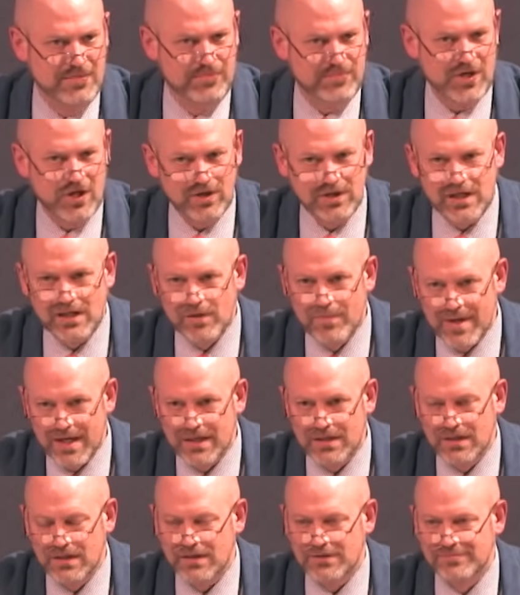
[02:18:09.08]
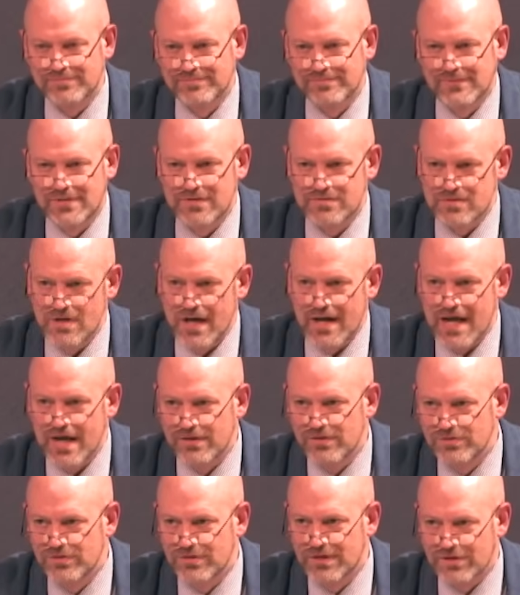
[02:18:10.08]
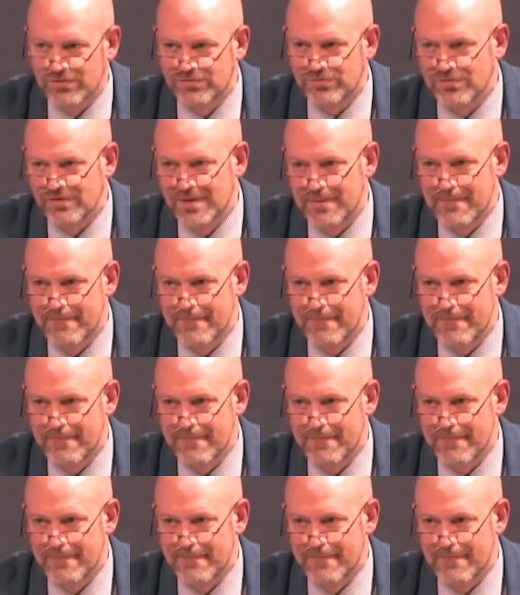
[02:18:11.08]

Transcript: Parallelomania is not how you do history.